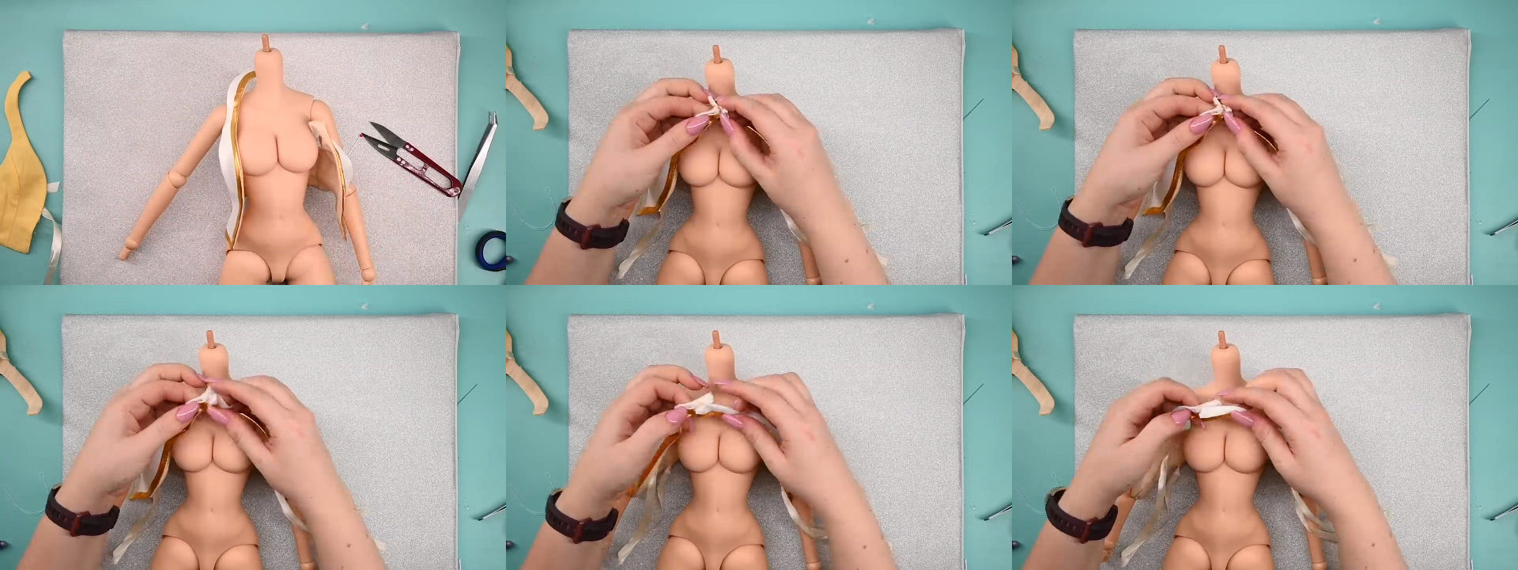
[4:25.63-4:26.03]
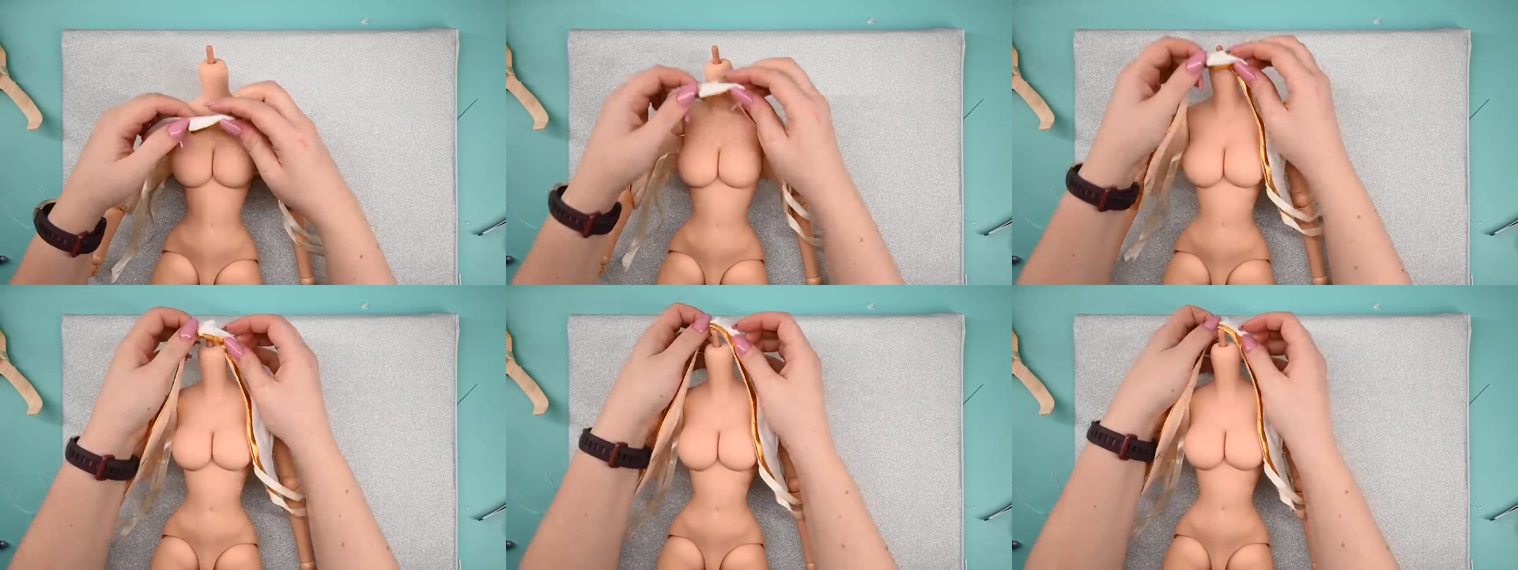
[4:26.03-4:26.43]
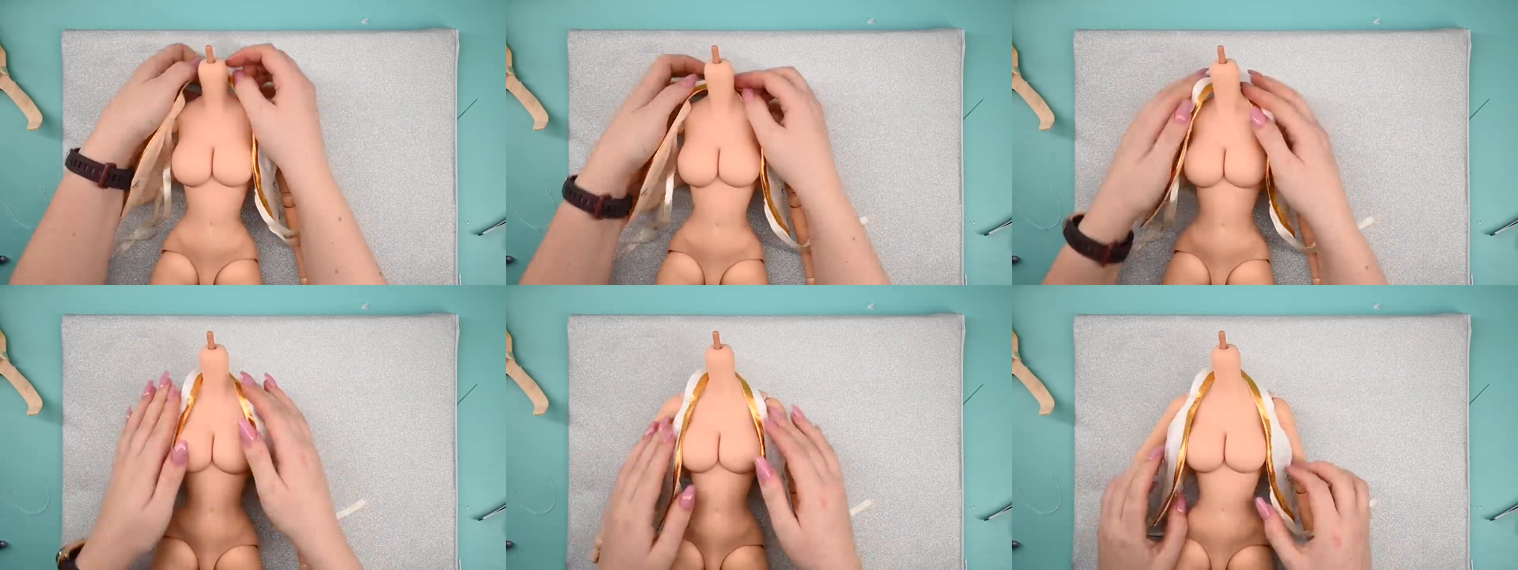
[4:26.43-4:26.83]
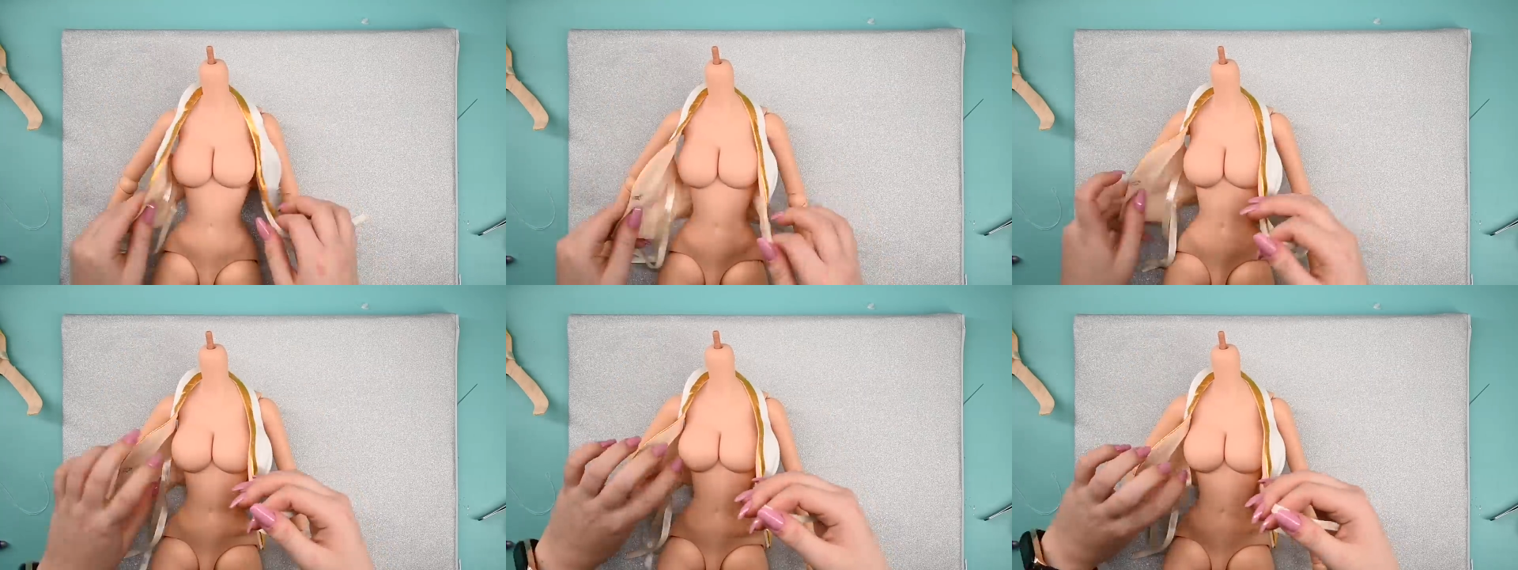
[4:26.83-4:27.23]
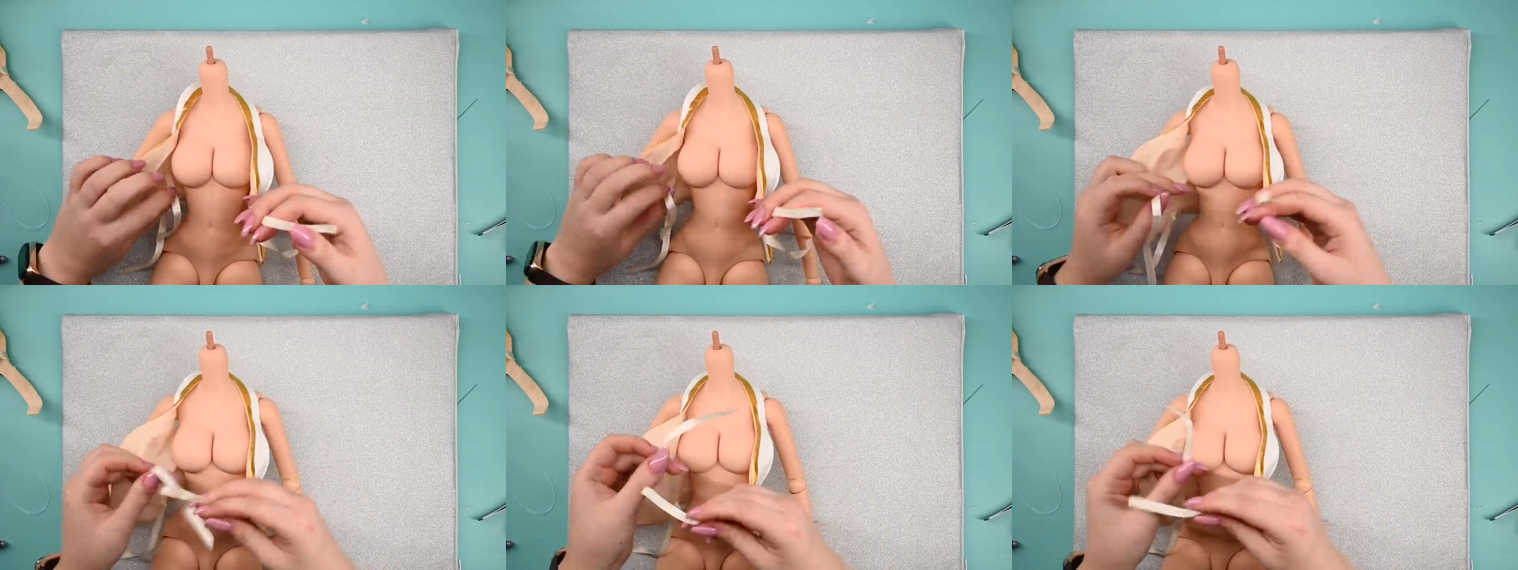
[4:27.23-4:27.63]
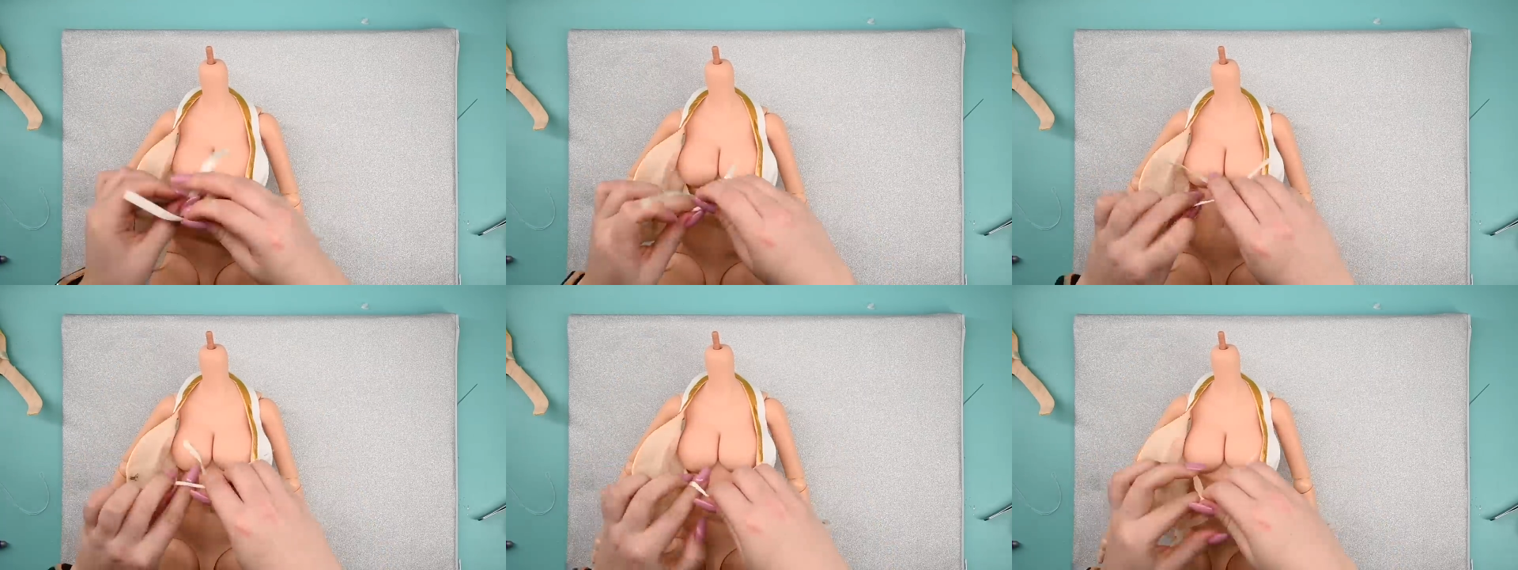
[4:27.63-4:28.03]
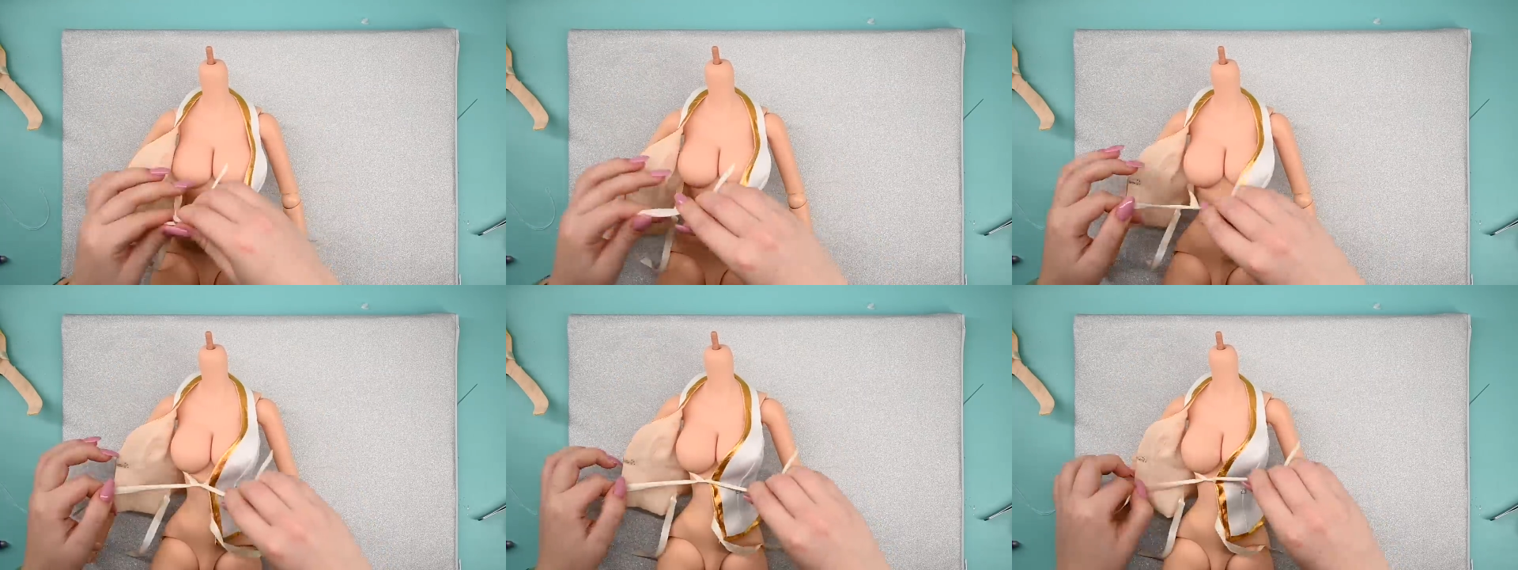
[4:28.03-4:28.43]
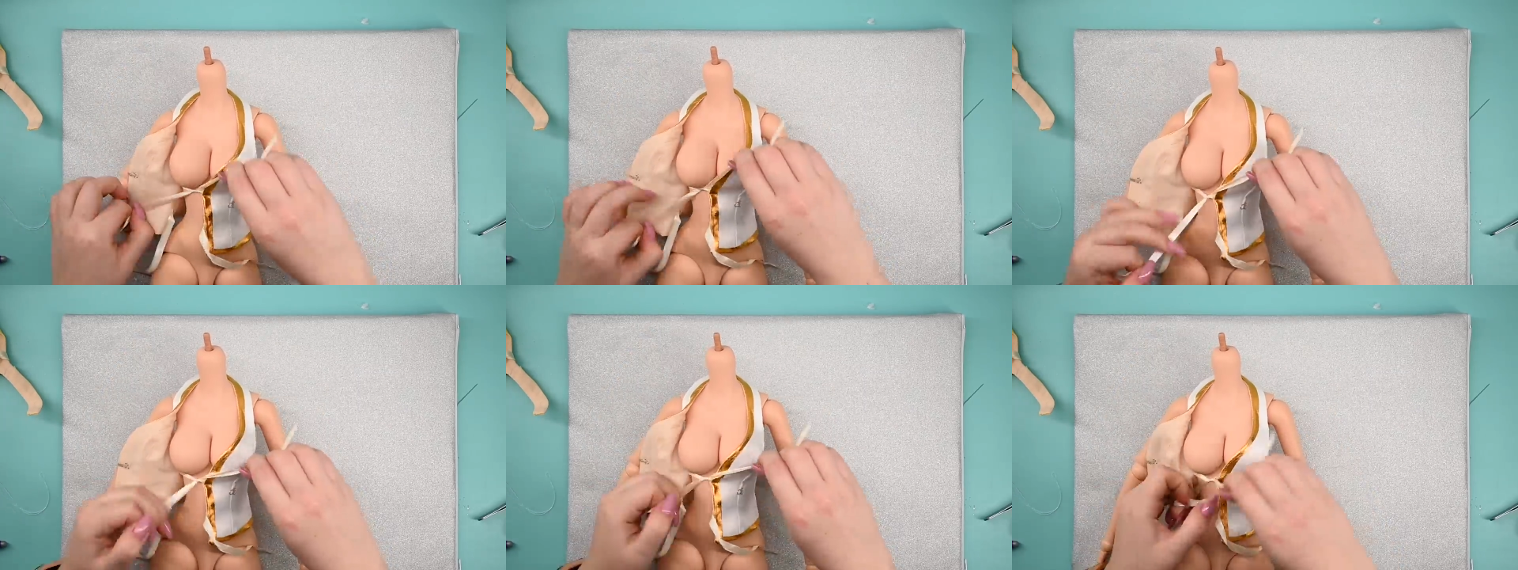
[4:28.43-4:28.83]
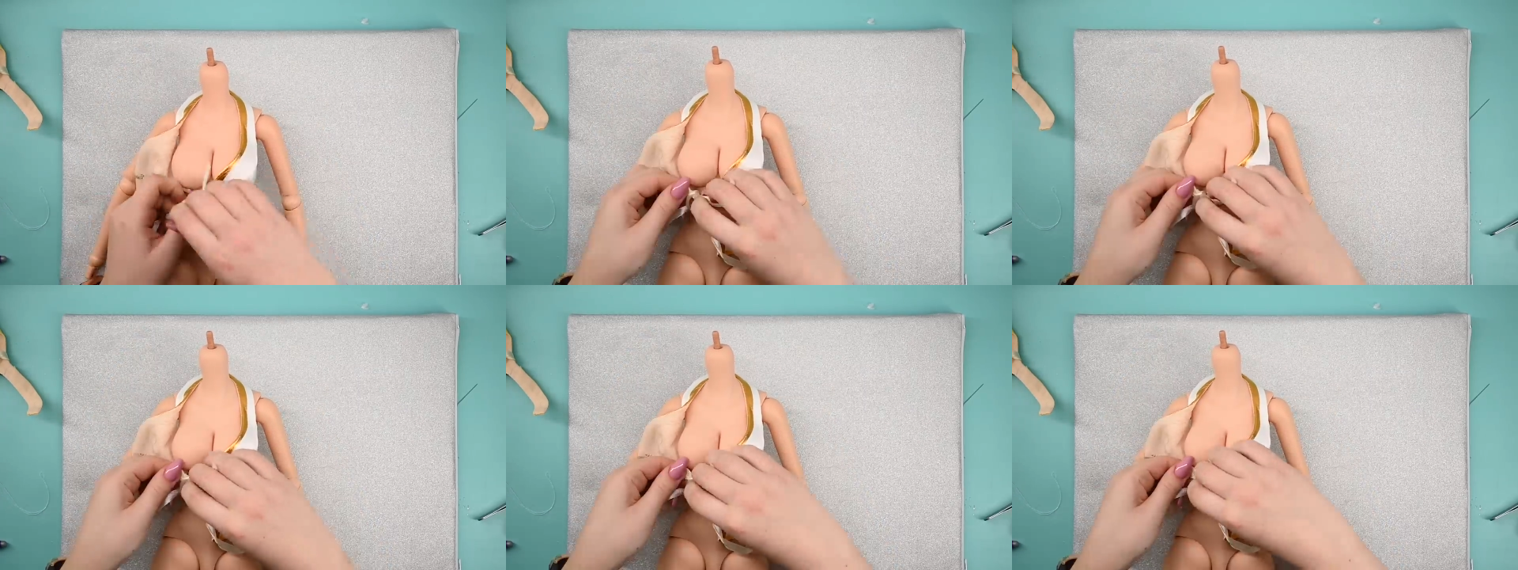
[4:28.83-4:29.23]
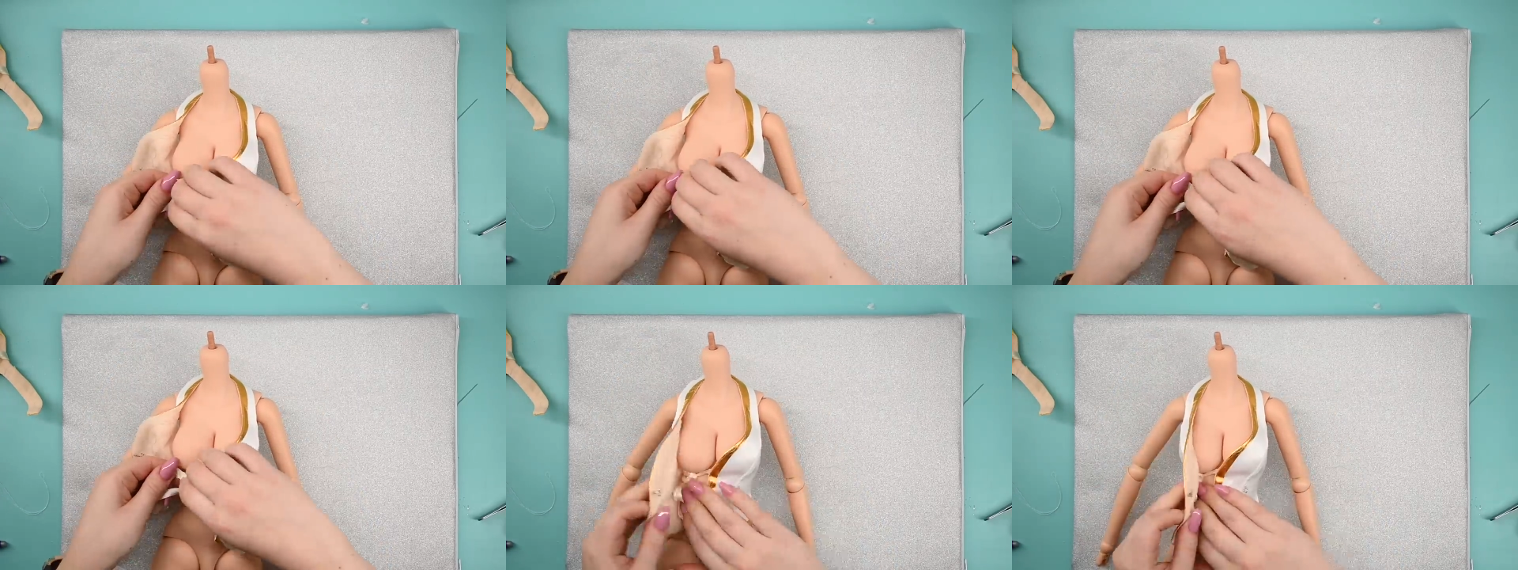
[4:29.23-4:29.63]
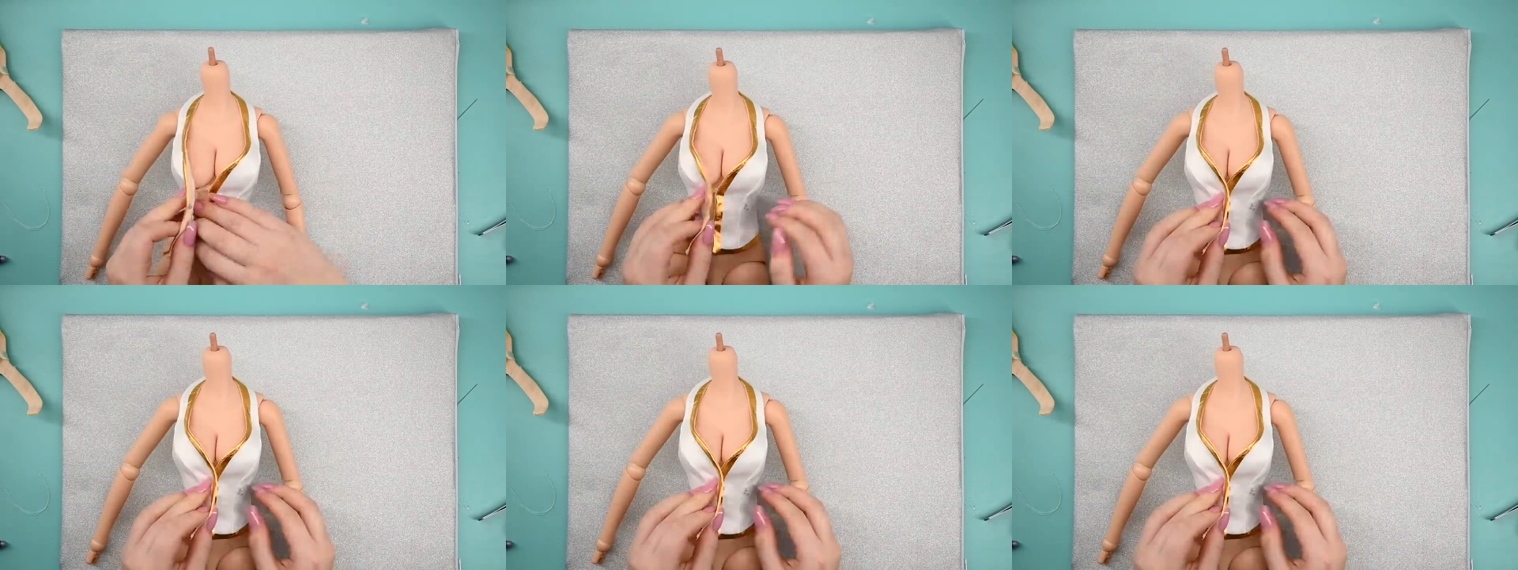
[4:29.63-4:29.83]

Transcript: [unreadable: no face in view]